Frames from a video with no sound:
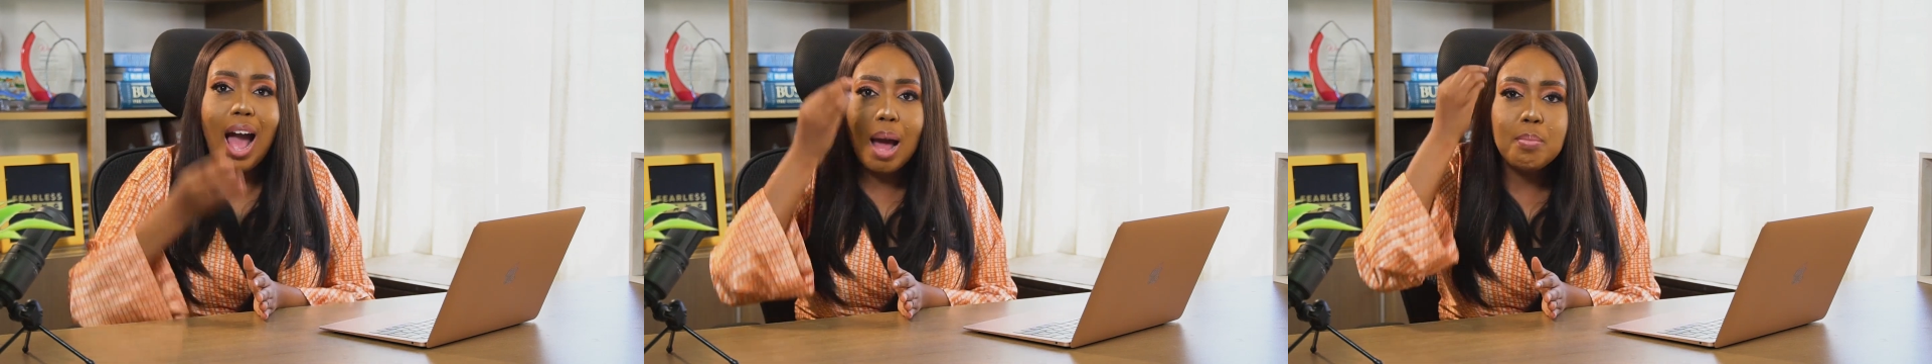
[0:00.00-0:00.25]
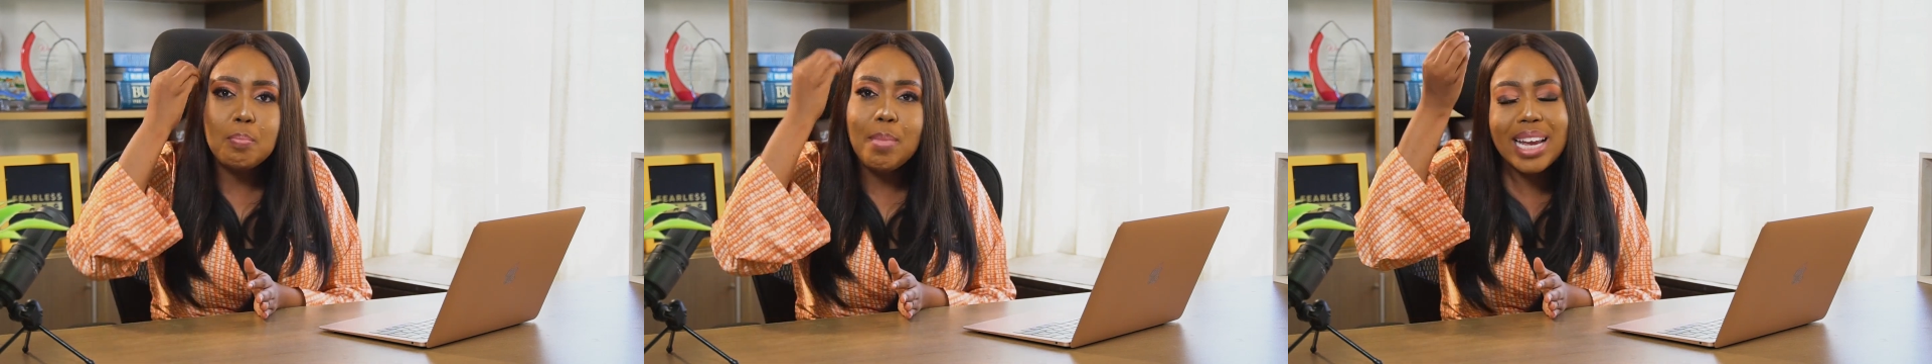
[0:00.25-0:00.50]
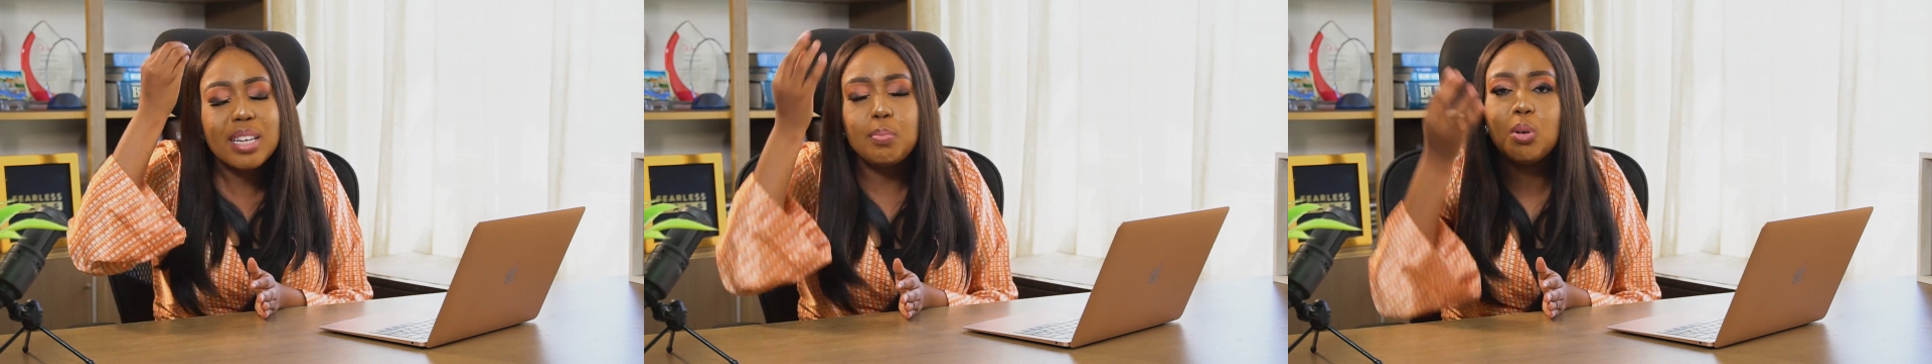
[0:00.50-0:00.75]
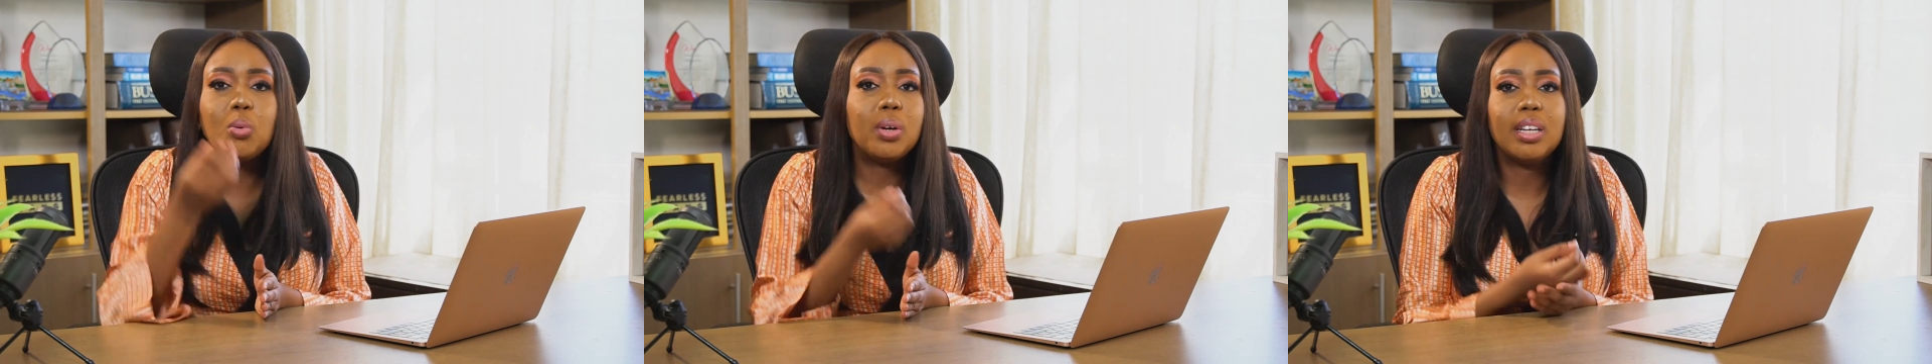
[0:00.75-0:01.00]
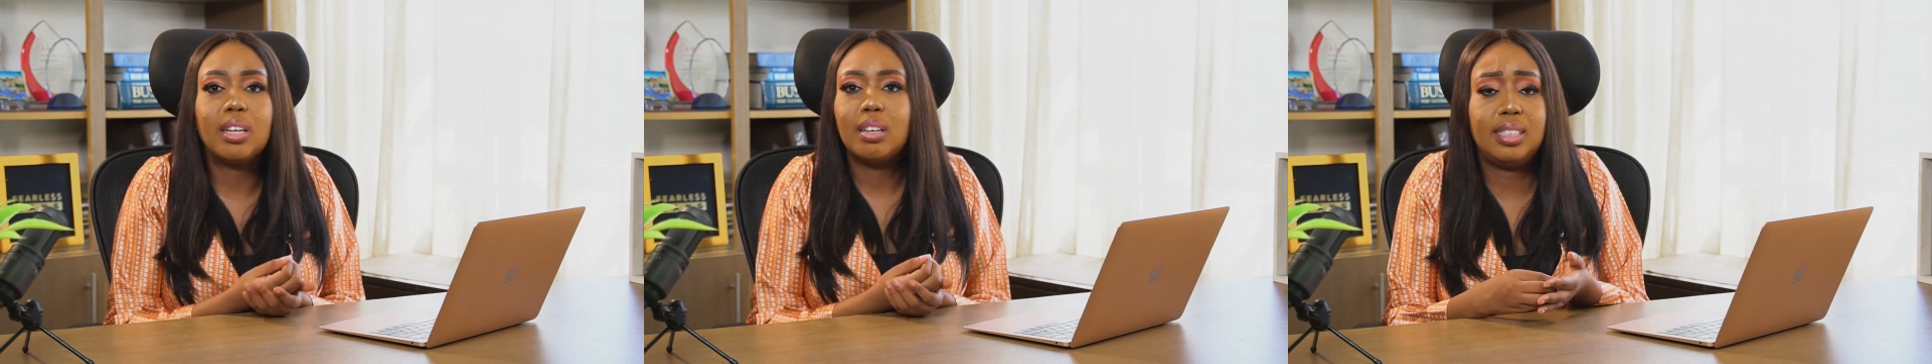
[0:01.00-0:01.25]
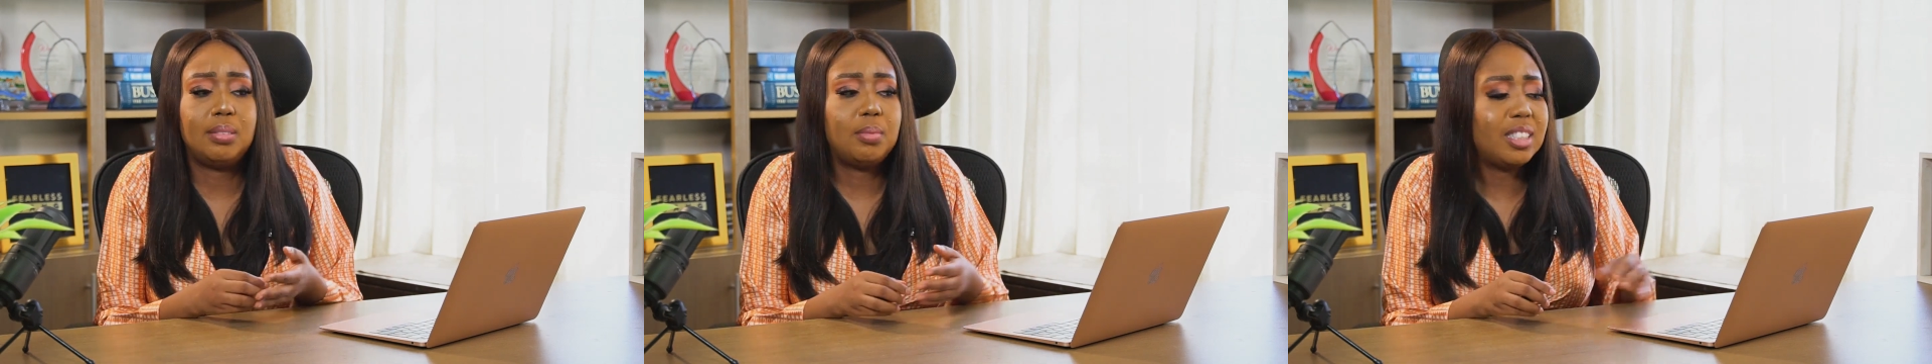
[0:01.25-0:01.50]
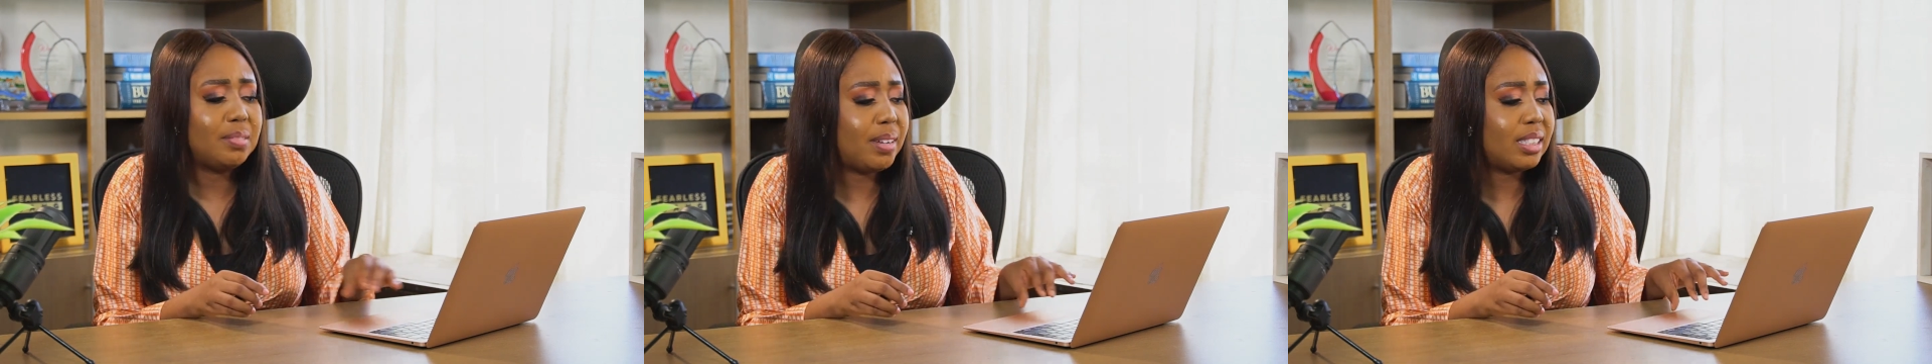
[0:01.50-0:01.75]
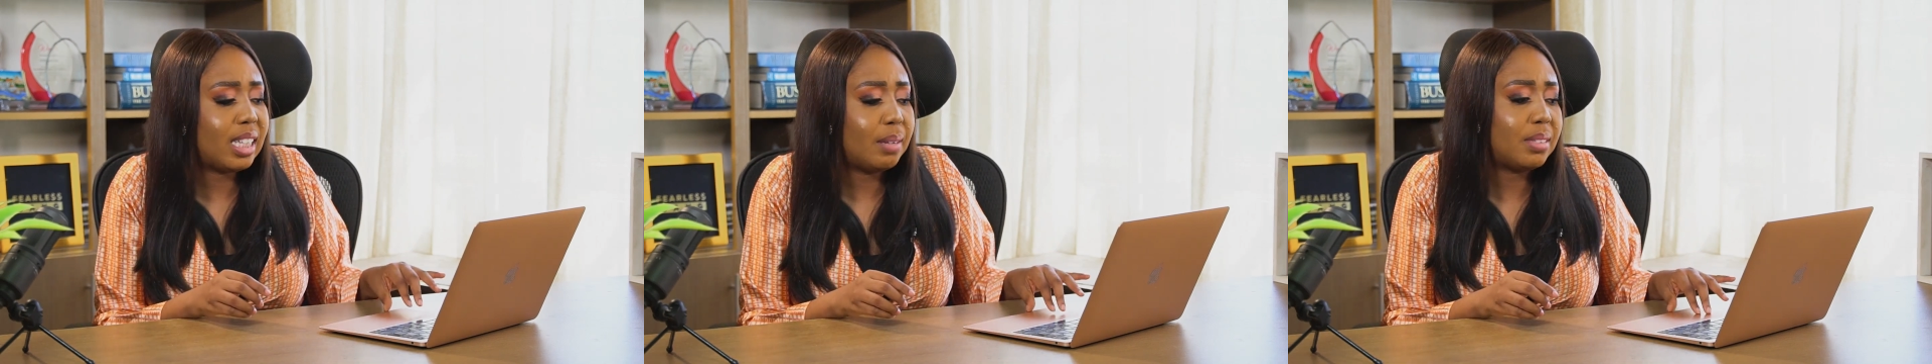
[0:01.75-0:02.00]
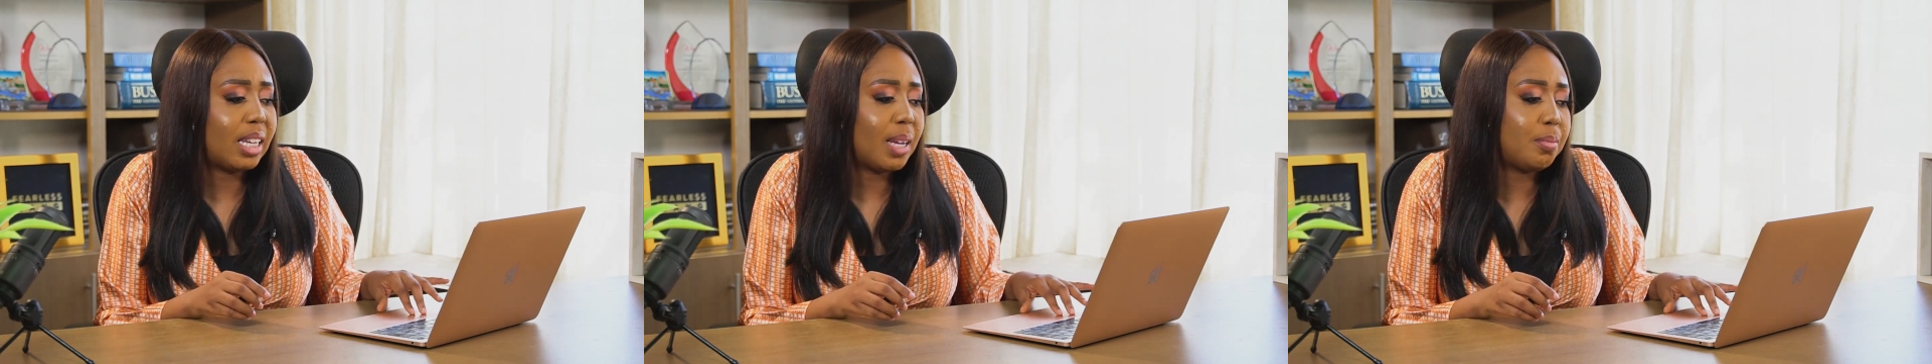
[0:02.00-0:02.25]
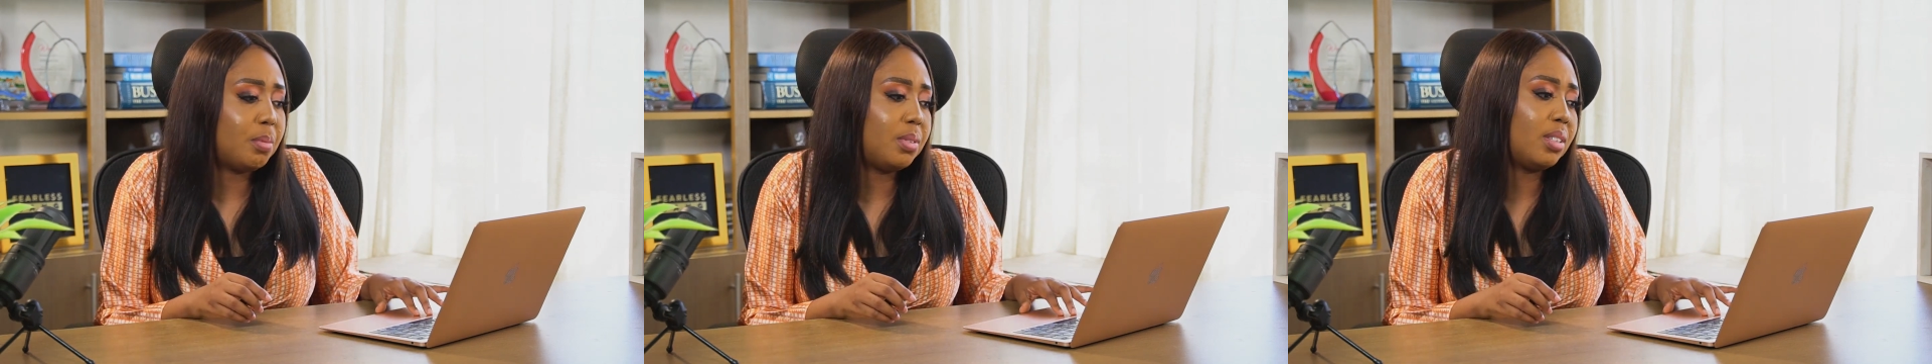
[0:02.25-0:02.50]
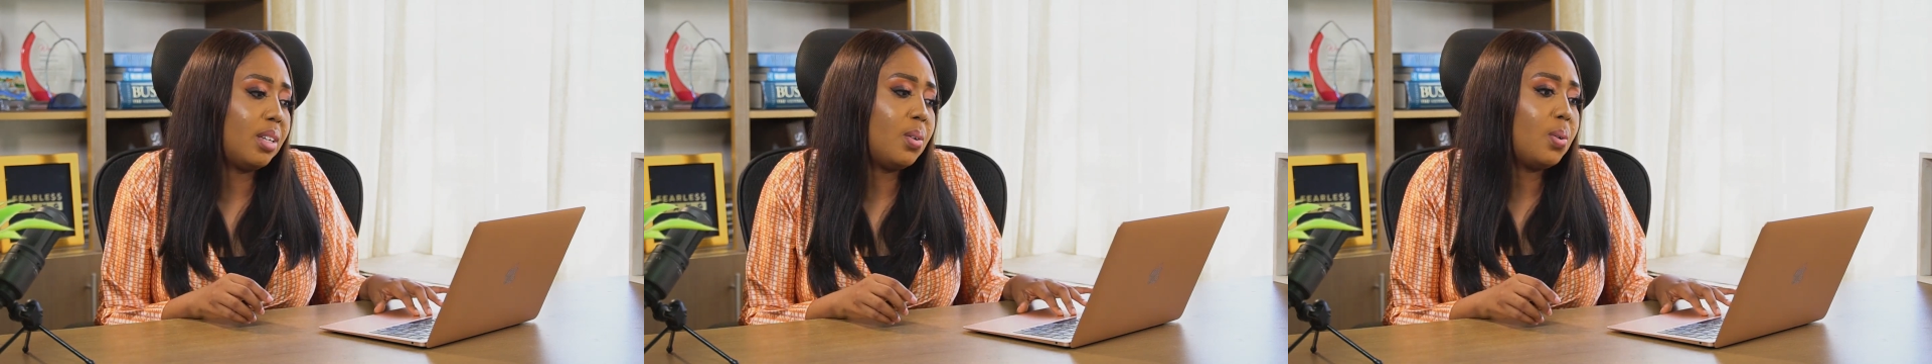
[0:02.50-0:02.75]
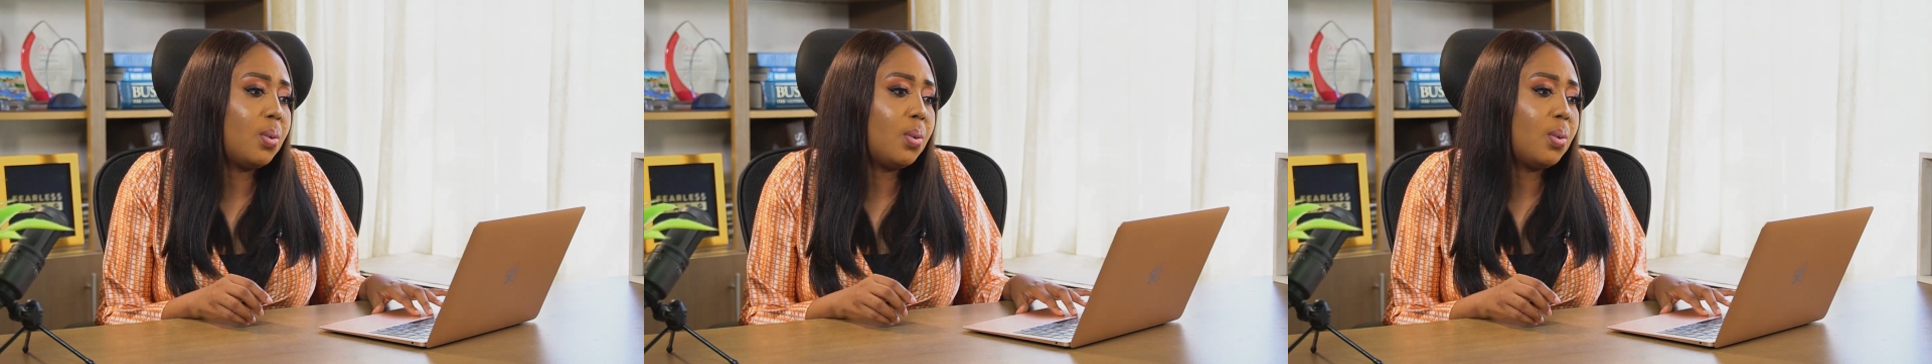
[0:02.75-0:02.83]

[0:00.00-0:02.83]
are mind-blowing. Many times I hear people say,